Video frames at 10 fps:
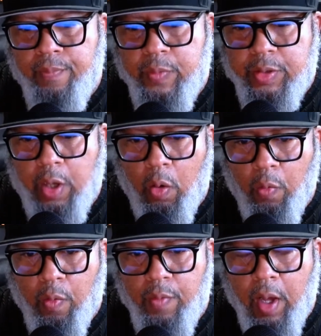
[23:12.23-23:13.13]

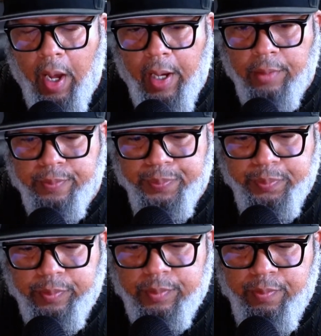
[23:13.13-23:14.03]
So
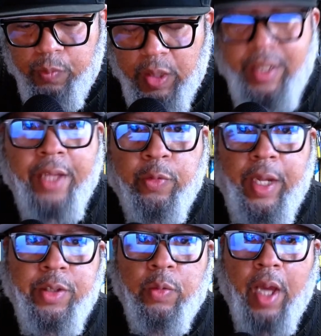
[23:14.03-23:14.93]
and that's what
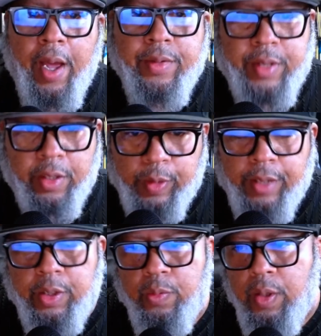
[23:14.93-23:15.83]
I do, guys. That's what I
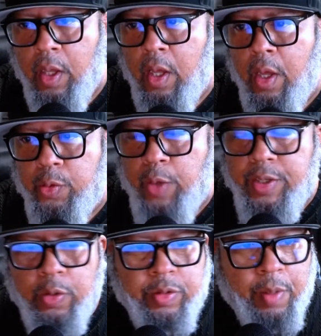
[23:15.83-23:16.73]
do. So I
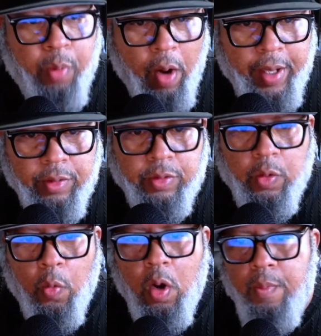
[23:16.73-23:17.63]
usually
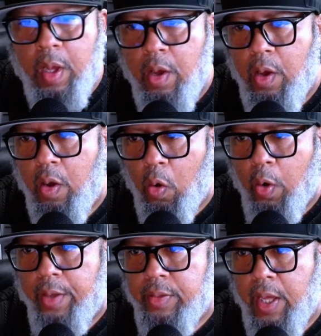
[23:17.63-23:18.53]
brainstorm
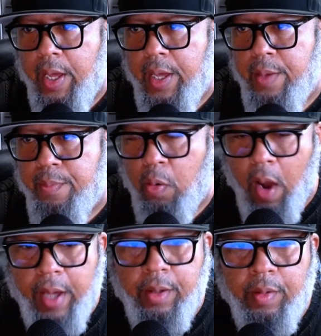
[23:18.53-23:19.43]
on a
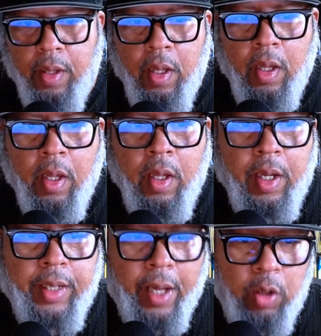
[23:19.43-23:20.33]
product
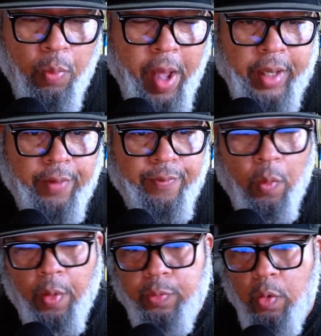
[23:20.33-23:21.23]
and I go back and
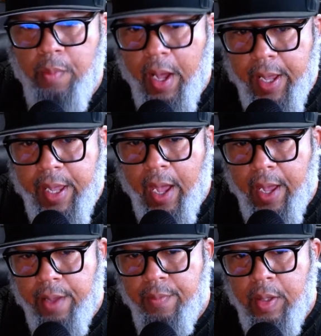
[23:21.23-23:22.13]
forth with my
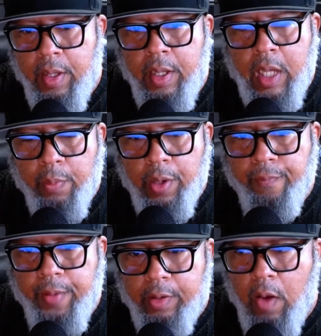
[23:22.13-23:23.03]
AI and we'll
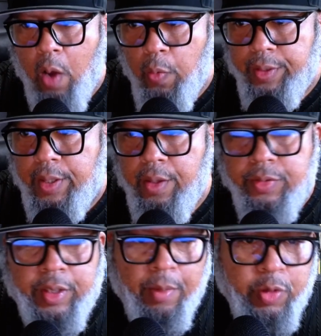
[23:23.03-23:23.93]
figure out what it is
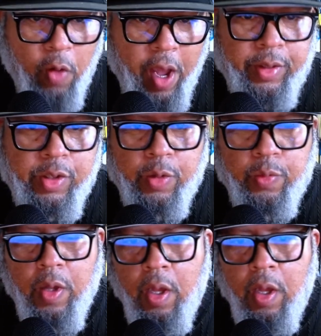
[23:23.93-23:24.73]
that I'm trying to do.